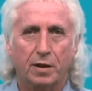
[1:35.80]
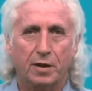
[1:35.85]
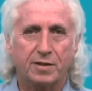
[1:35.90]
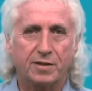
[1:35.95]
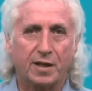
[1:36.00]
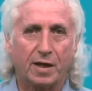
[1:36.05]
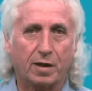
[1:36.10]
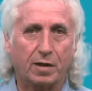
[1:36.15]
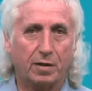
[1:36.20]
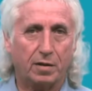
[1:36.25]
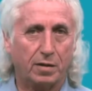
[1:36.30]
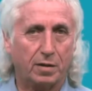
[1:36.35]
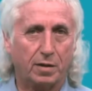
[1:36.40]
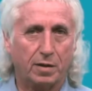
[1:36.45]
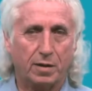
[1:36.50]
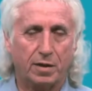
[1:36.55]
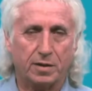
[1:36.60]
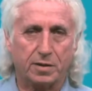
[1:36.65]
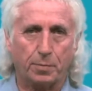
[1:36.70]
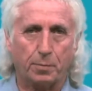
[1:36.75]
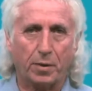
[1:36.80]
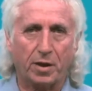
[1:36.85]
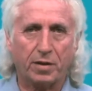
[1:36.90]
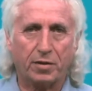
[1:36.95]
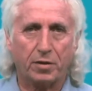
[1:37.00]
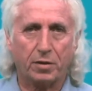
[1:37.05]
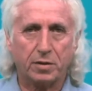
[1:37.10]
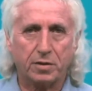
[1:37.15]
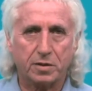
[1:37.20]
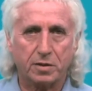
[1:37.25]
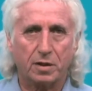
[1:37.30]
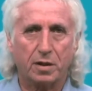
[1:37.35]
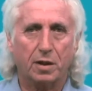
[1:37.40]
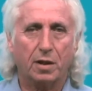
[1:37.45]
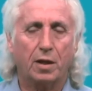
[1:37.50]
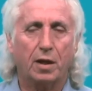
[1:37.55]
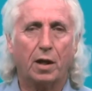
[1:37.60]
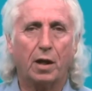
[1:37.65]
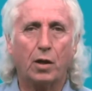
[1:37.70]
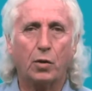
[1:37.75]
Second is methods,
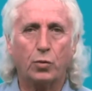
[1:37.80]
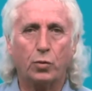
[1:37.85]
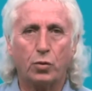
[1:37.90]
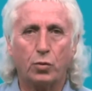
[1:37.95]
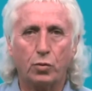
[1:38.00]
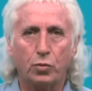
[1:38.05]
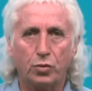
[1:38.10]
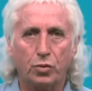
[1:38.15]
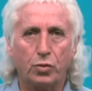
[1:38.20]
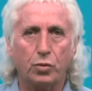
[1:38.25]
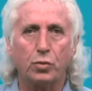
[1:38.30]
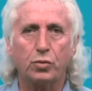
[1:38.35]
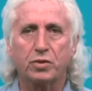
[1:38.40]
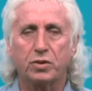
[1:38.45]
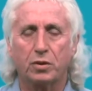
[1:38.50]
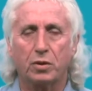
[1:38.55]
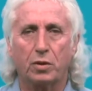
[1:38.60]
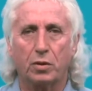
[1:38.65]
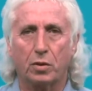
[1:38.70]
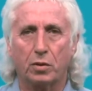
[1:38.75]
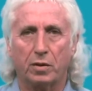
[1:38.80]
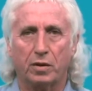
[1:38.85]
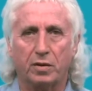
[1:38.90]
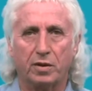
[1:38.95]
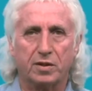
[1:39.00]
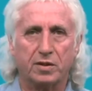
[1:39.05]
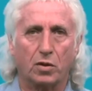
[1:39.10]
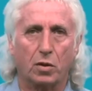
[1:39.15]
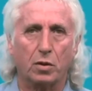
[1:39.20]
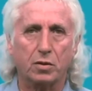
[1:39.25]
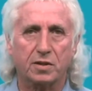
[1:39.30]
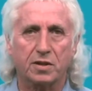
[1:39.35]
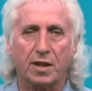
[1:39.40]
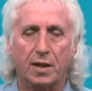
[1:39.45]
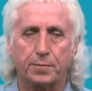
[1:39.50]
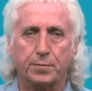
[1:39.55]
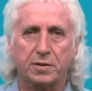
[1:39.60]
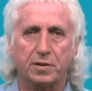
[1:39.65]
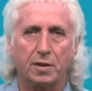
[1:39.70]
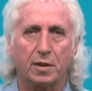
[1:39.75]
how you use your, these
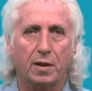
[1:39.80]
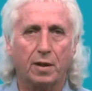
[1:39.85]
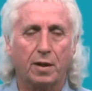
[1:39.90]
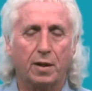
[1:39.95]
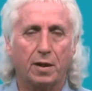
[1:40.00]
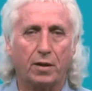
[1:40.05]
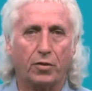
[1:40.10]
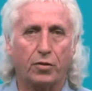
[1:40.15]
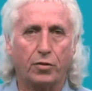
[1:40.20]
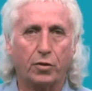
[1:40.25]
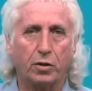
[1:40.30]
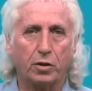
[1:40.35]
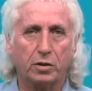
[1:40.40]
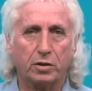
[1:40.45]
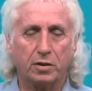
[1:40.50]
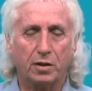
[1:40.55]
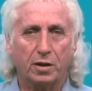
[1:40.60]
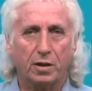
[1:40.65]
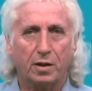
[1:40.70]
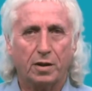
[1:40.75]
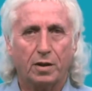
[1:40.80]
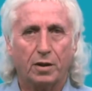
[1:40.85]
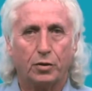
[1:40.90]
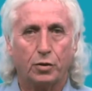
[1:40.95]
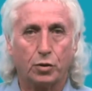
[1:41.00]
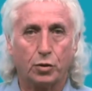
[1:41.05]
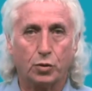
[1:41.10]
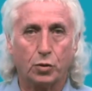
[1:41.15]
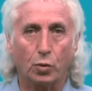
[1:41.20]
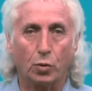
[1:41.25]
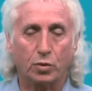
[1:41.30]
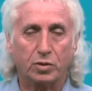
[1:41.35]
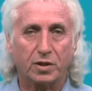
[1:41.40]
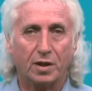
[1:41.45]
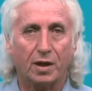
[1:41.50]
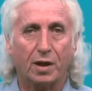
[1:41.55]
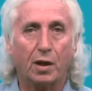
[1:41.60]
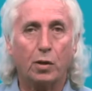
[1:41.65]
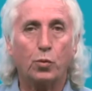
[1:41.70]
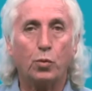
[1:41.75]
concepts. And third, the tools,
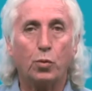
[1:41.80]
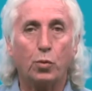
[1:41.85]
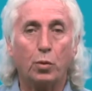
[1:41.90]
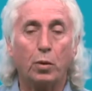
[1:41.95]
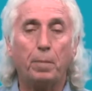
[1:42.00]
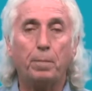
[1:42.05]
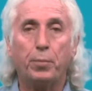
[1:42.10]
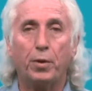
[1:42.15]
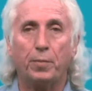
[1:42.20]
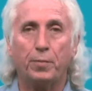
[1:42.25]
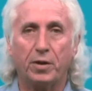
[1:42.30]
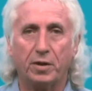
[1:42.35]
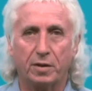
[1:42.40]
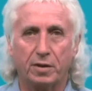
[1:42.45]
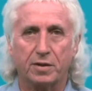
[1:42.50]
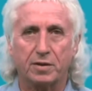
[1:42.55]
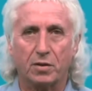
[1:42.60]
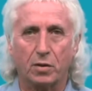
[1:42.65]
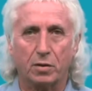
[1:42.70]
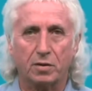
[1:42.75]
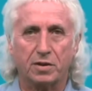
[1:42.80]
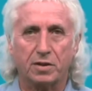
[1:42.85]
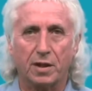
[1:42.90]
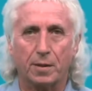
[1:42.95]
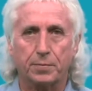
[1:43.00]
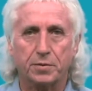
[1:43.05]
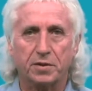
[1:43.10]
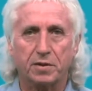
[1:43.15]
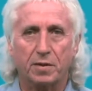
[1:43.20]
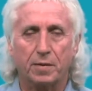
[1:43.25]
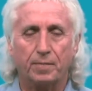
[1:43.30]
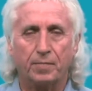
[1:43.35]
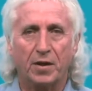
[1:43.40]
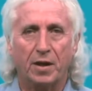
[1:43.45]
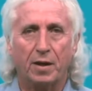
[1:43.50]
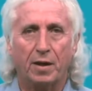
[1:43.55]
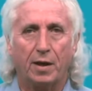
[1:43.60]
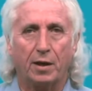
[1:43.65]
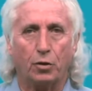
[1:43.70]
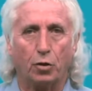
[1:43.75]
how you implement these concepts.
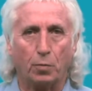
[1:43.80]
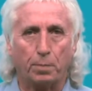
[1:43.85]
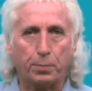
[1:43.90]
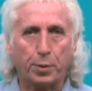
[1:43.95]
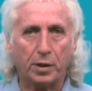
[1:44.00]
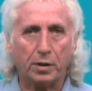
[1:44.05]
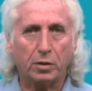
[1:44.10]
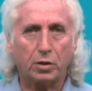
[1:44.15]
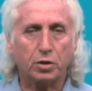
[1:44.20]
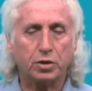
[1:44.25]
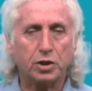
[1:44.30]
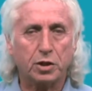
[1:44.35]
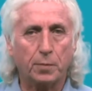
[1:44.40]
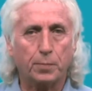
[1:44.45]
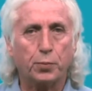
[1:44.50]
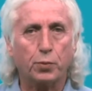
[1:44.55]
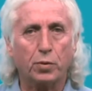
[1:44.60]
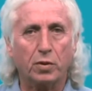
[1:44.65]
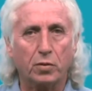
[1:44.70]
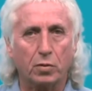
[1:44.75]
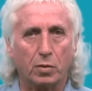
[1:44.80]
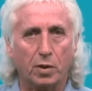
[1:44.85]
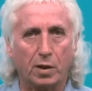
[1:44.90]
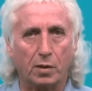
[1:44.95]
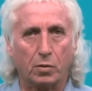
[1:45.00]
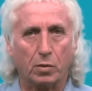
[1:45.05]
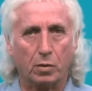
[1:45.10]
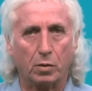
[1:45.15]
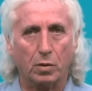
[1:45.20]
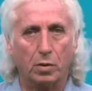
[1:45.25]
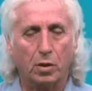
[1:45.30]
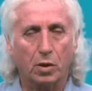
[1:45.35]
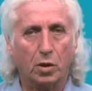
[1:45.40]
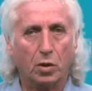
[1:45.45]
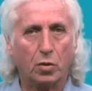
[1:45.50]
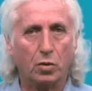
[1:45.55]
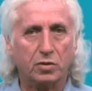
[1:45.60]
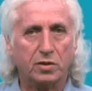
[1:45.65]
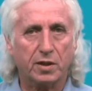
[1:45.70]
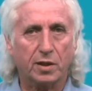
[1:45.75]
And the partnership with Oracle
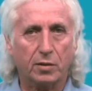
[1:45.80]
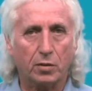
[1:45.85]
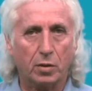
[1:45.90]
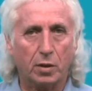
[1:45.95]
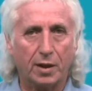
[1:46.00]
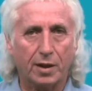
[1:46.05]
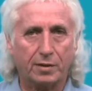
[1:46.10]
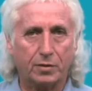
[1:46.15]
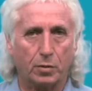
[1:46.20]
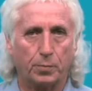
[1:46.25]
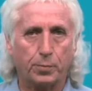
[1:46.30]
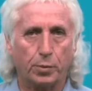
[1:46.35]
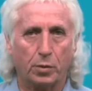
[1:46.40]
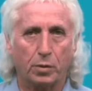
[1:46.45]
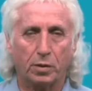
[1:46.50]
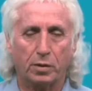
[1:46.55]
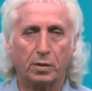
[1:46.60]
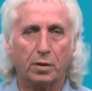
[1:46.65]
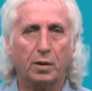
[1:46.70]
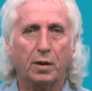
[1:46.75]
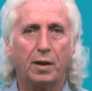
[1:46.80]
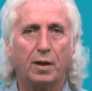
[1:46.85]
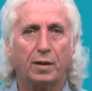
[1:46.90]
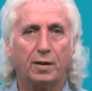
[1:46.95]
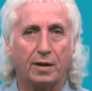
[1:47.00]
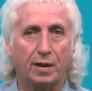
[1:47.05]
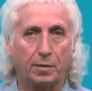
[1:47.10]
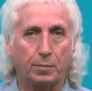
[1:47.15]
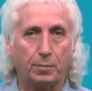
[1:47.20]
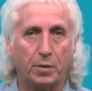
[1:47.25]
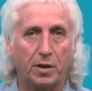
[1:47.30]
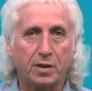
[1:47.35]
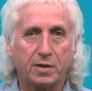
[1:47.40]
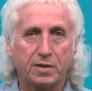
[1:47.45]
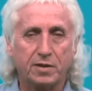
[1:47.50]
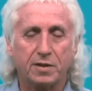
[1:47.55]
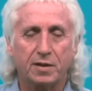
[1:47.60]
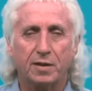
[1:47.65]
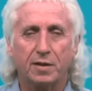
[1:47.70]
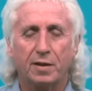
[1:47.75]
concerns the latter point. That
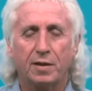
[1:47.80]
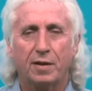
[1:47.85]
means